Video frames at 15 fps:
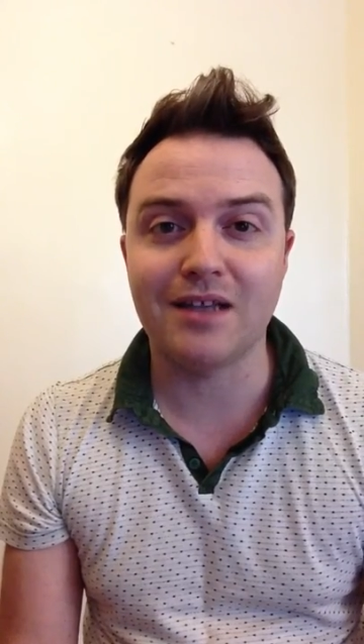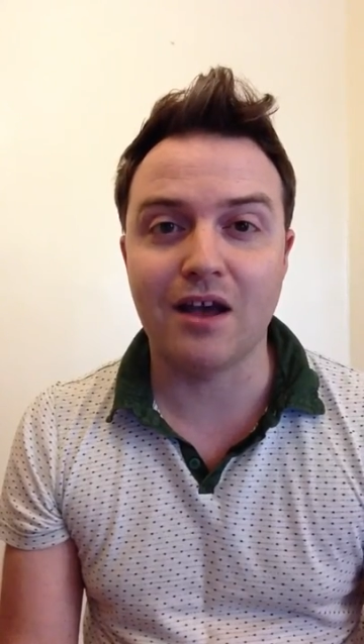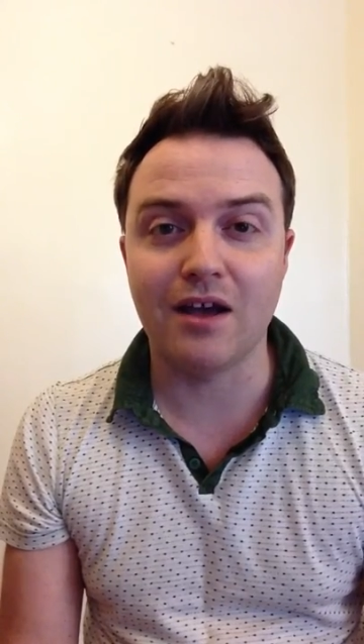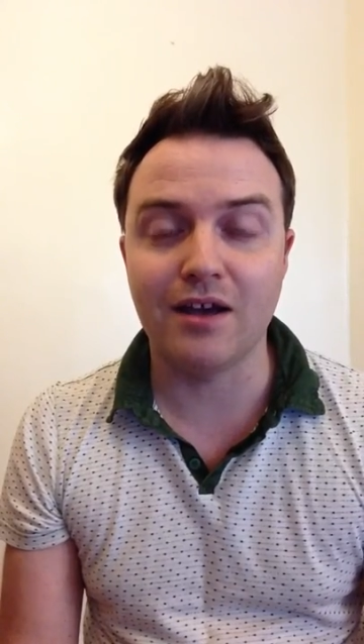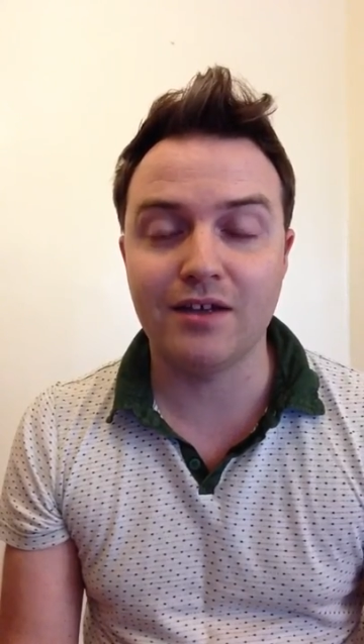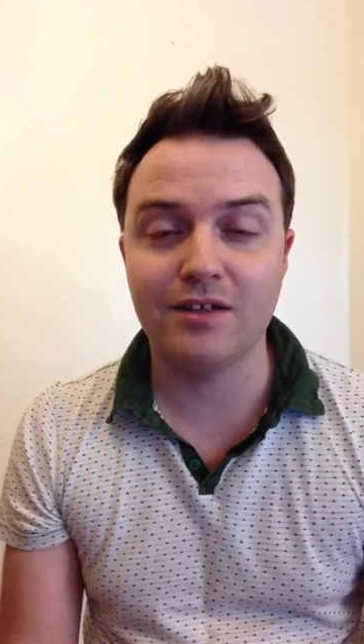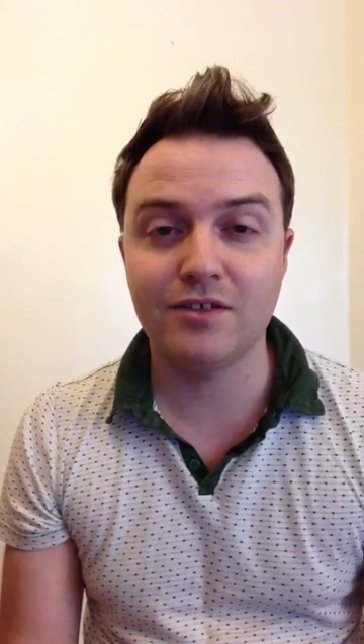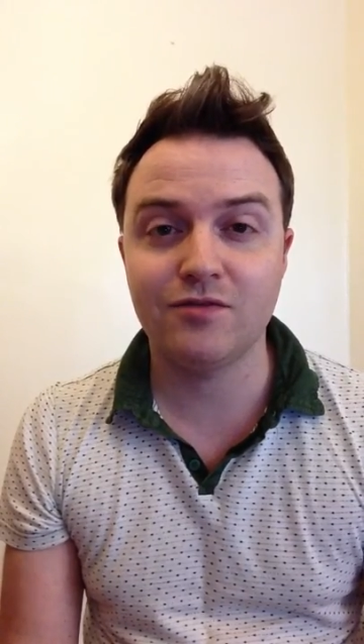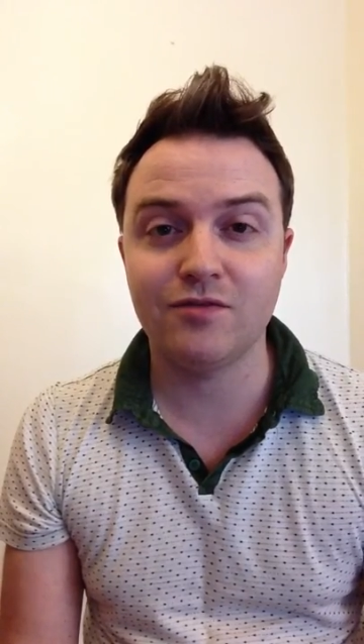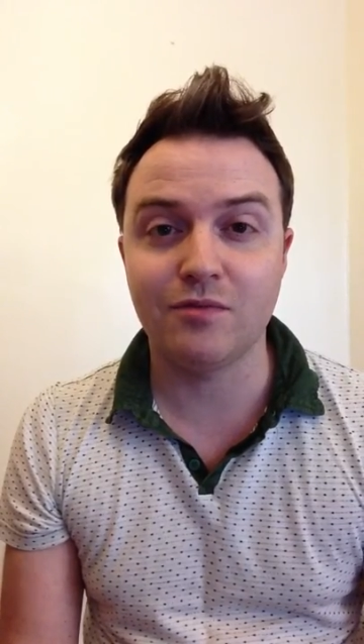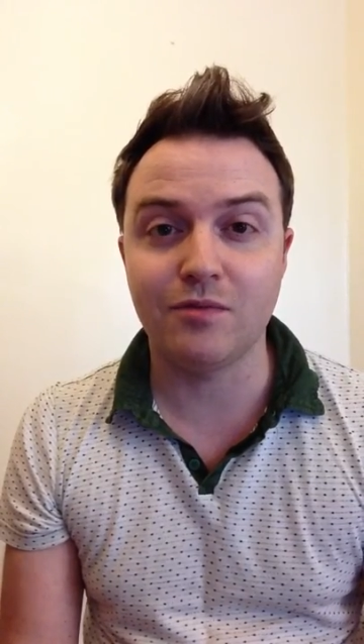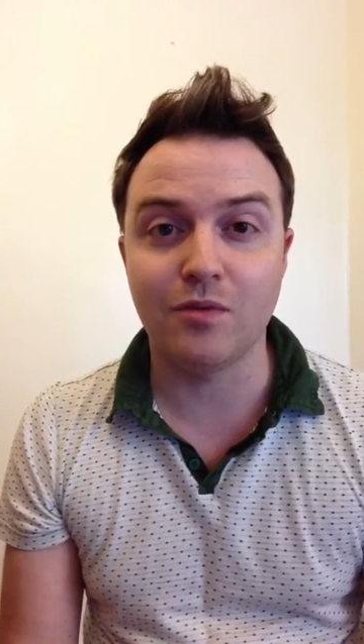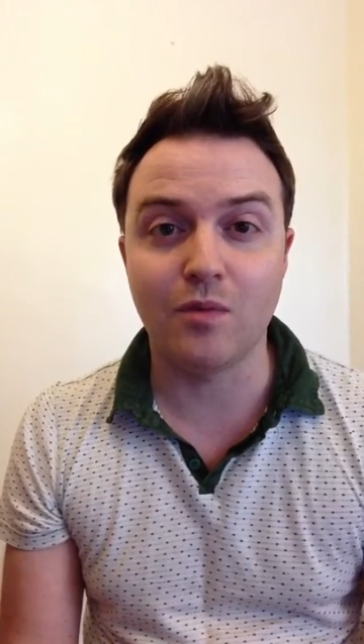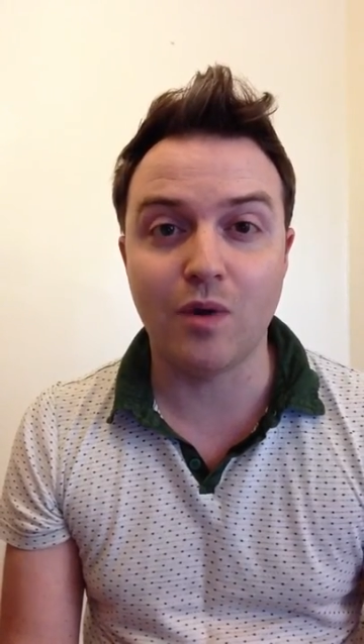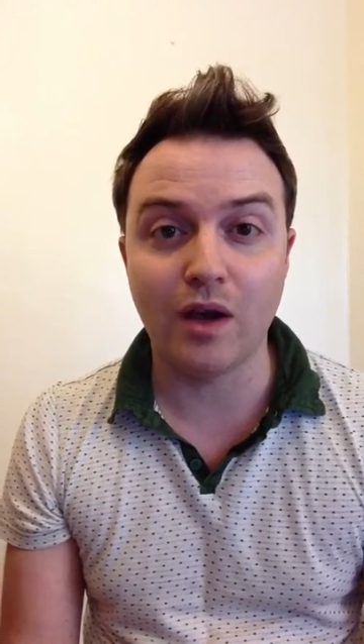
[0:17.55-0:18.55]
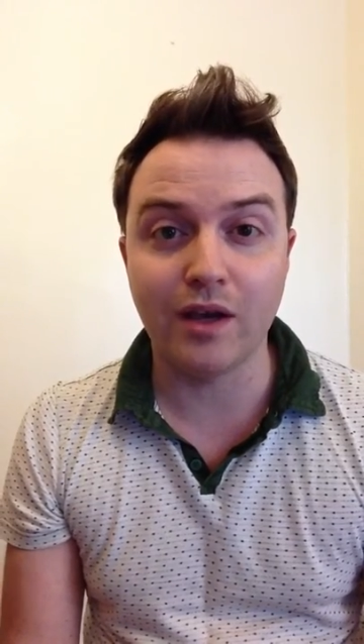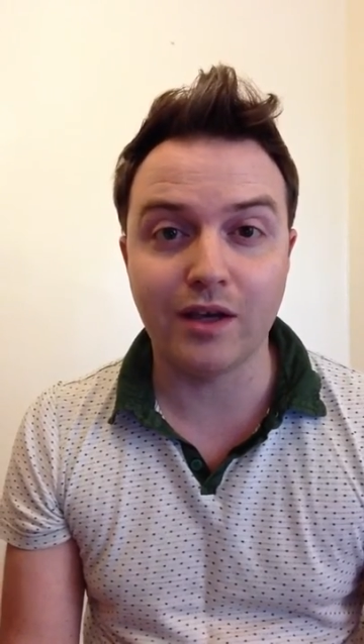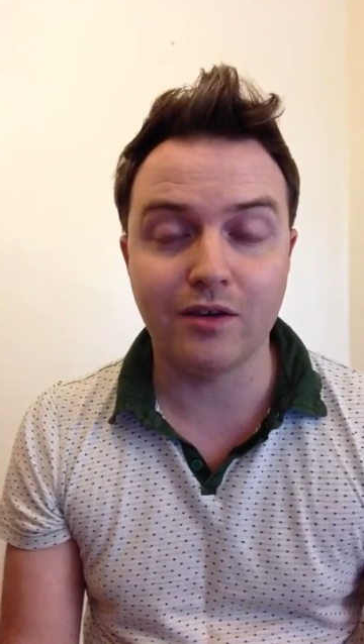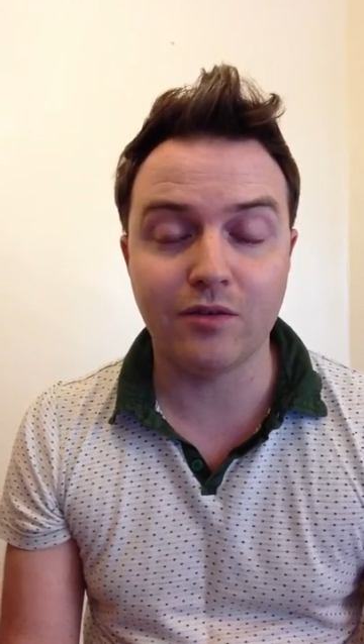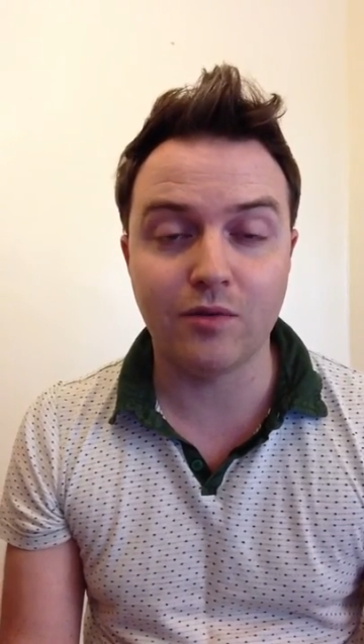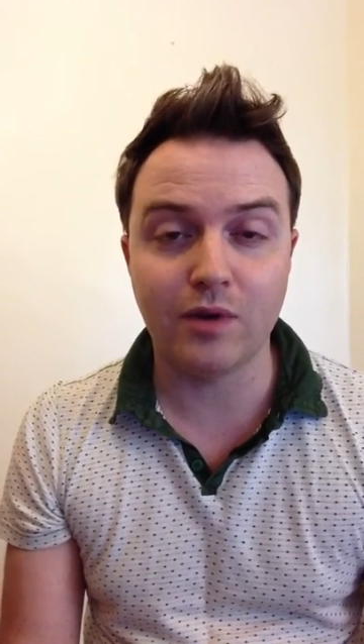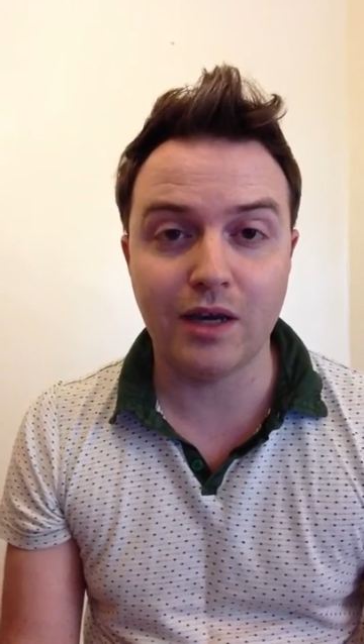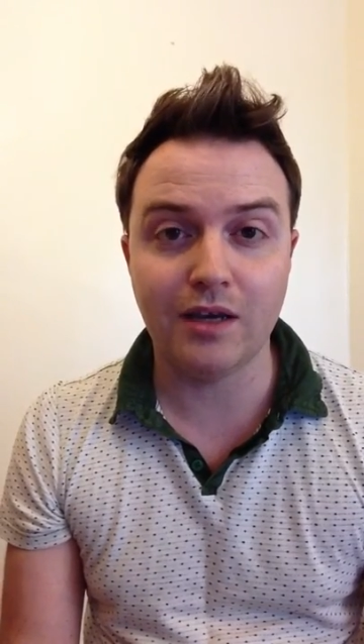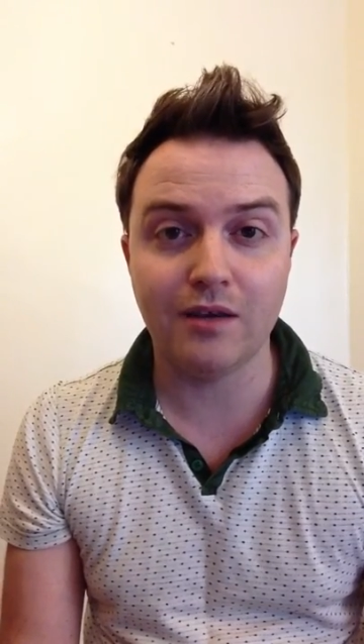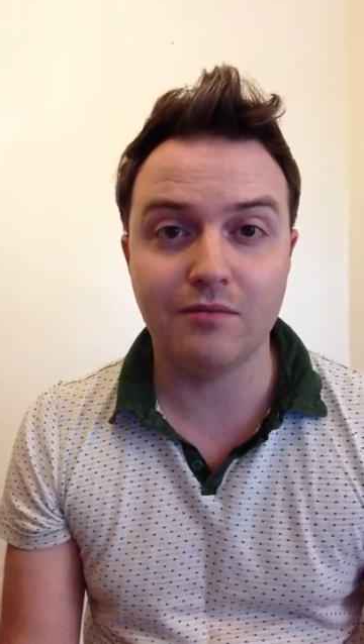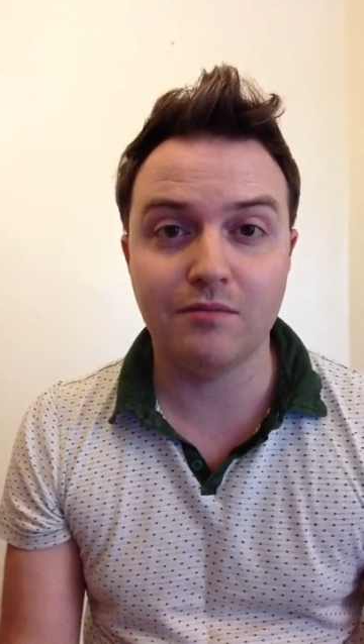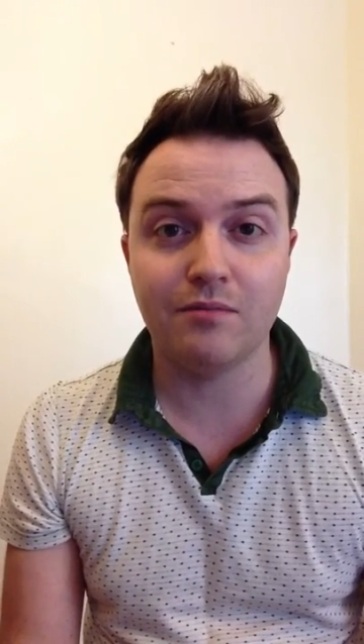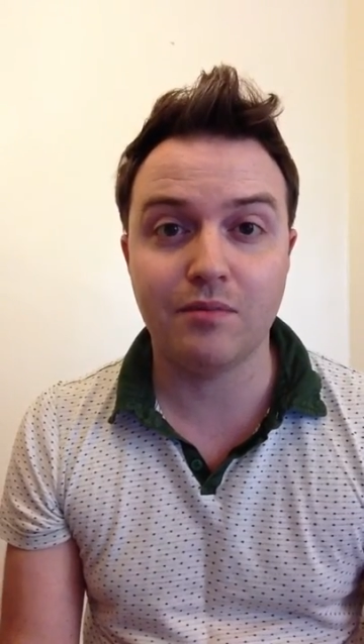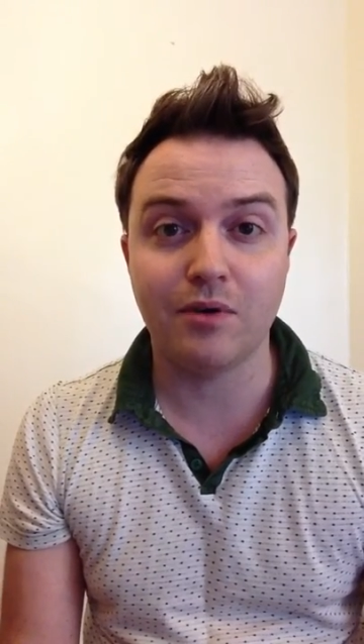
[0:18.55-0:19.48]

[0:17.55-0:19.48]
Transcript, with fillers: Irons from The White Queen,